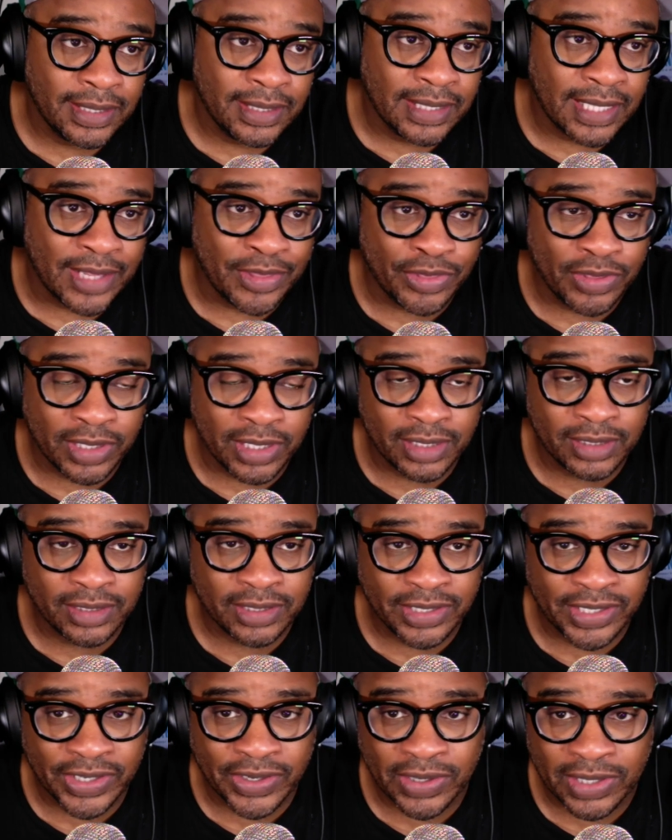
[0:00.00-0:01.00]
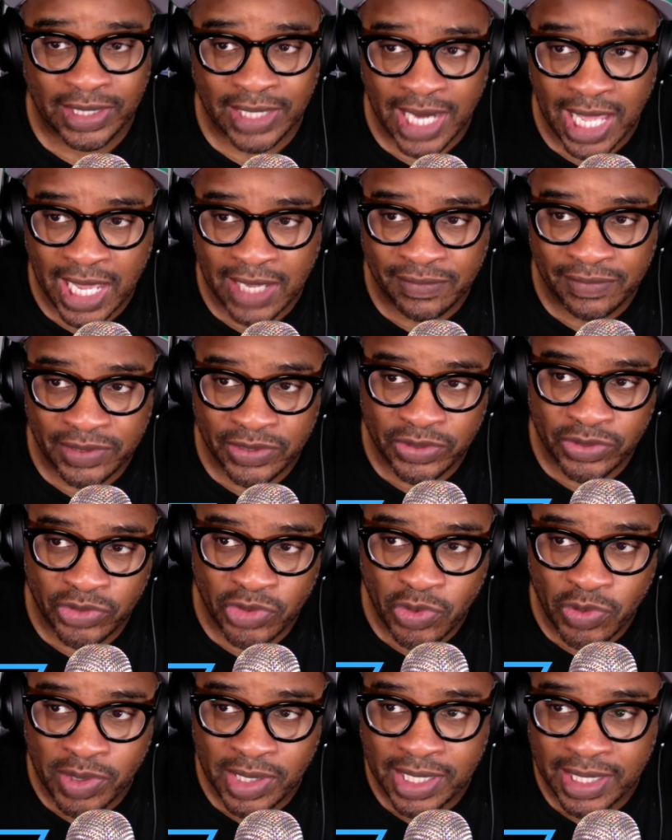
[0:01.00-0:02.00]
I think Derek Lively or
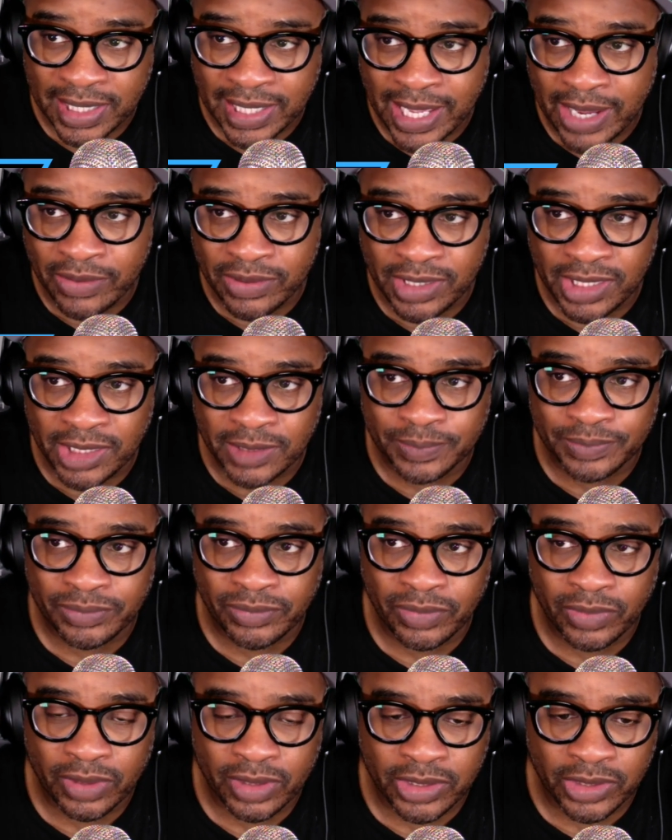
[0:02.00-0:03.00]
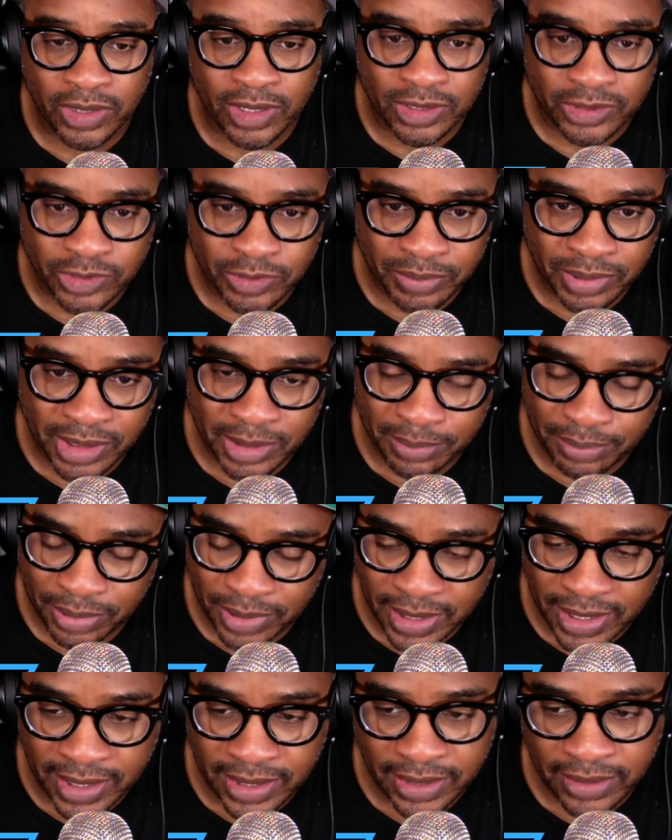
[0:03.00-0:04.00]
Noah Clowney could also be in
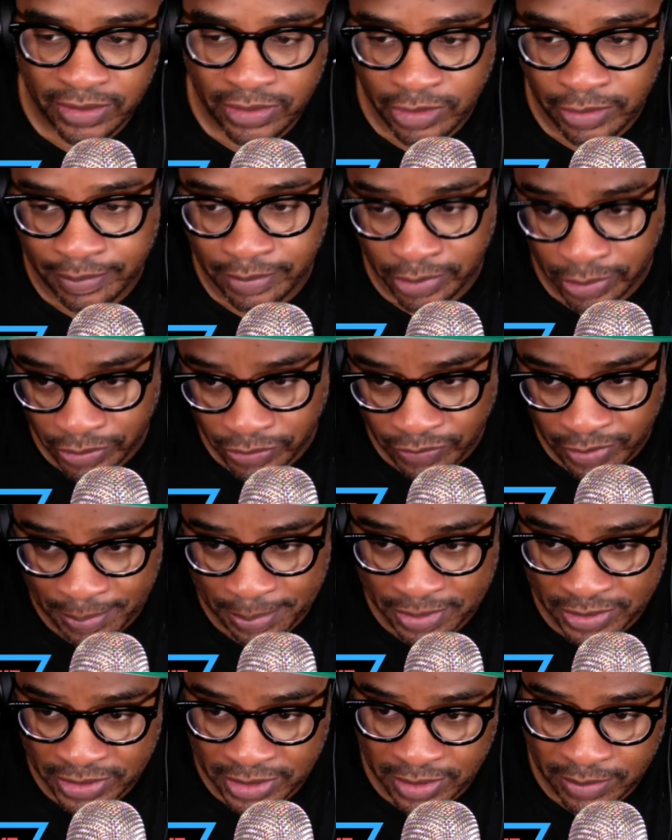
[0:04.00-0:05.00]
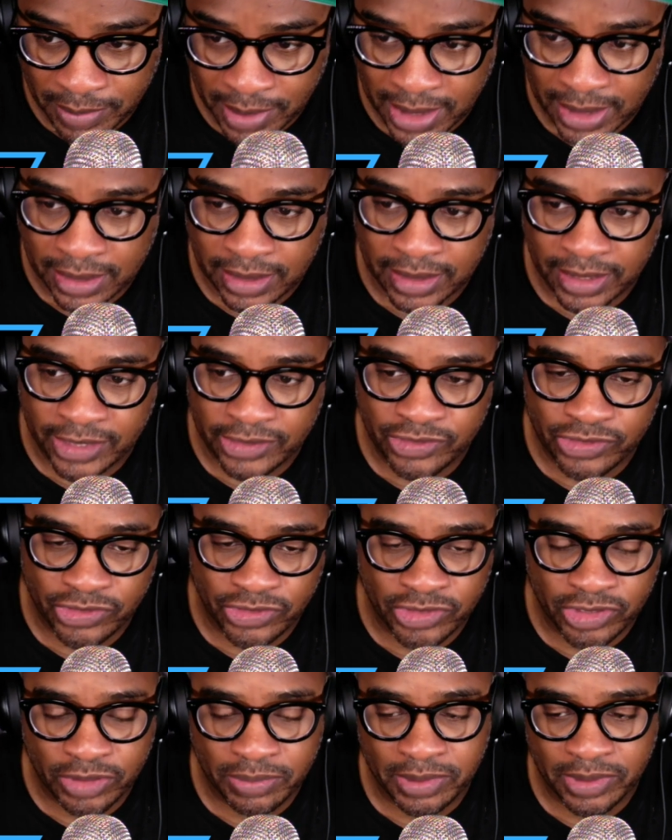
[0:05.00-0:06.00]
play. They're both represented by Clutch and
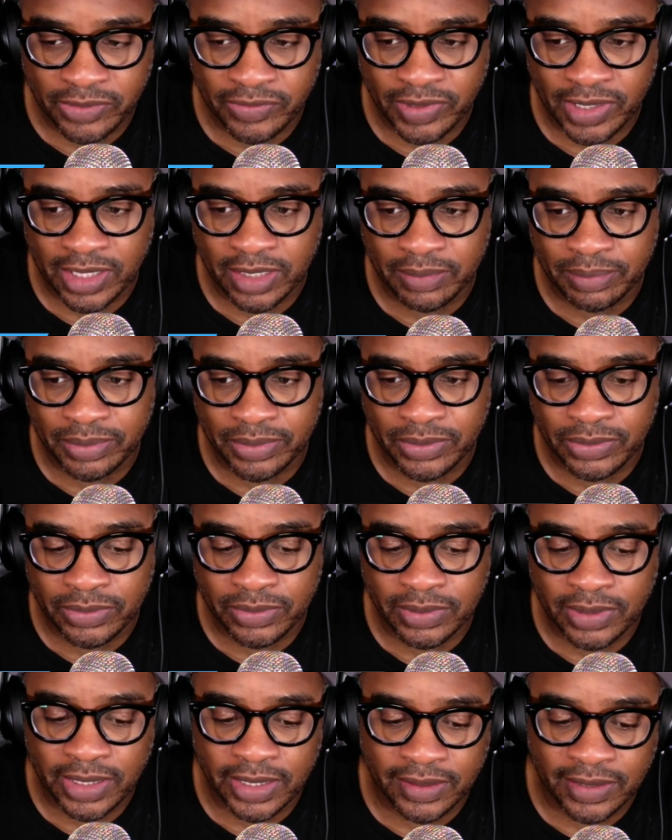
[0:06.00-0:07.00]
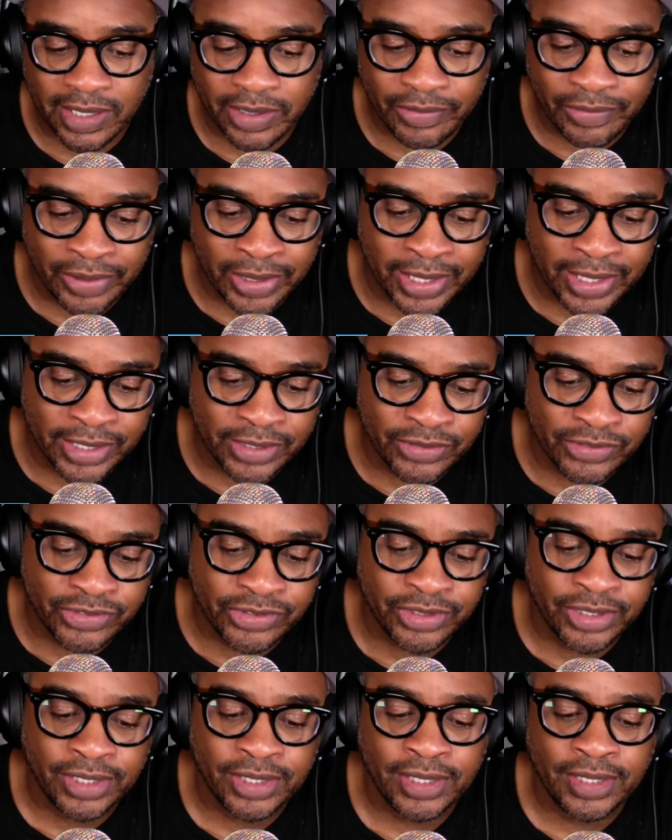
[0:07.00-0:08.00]
should be available in that
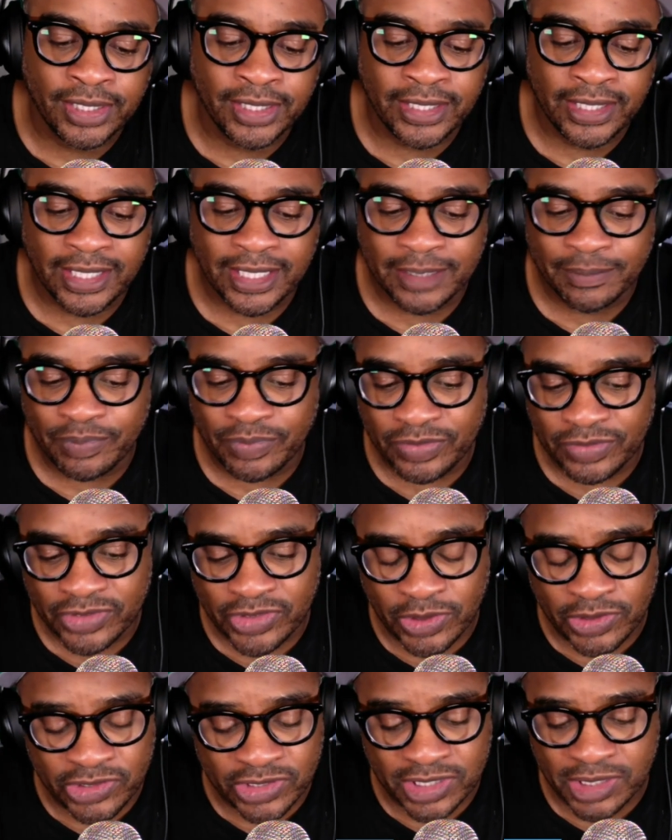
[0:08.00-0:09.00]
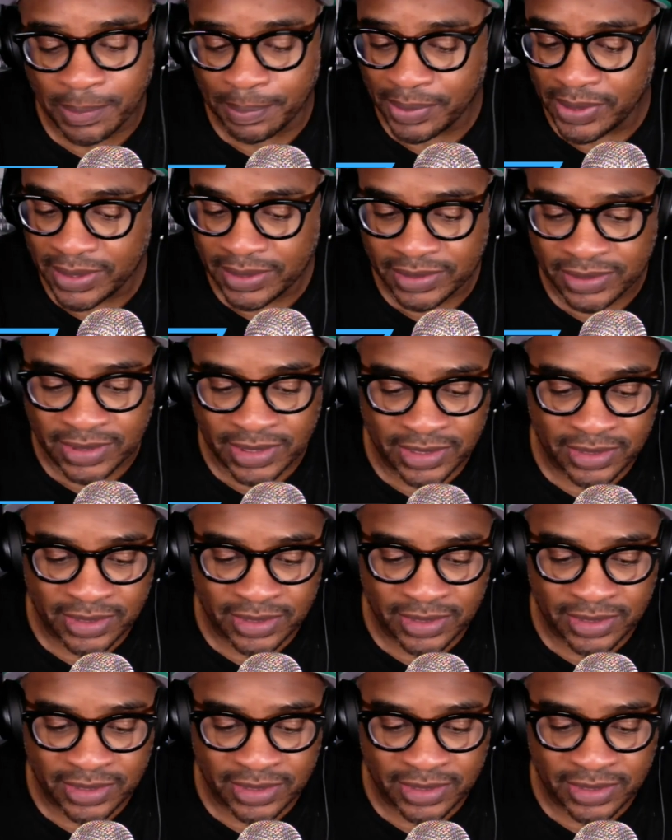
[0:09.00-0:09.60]
range. So it just depends.